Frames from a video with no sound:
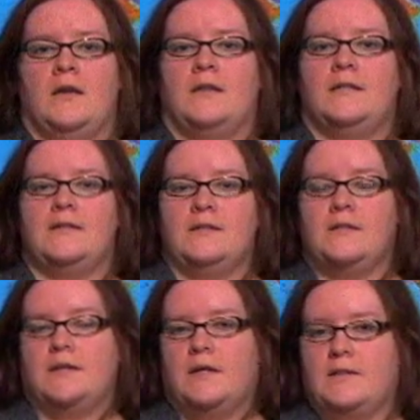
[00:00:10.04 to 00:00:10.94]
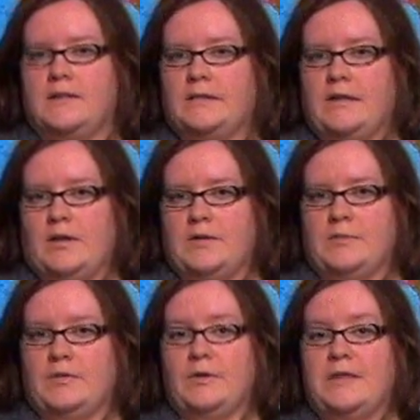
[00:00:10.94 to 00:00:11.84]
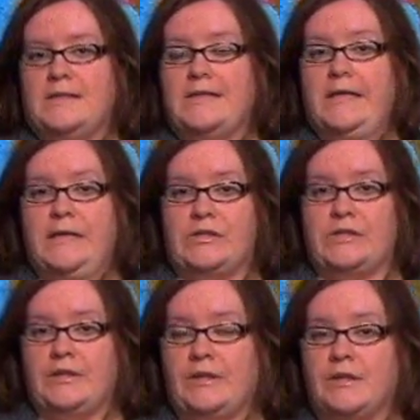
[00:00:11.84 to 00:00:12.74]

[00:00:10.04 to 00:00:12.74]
This is a lesson on pronunciation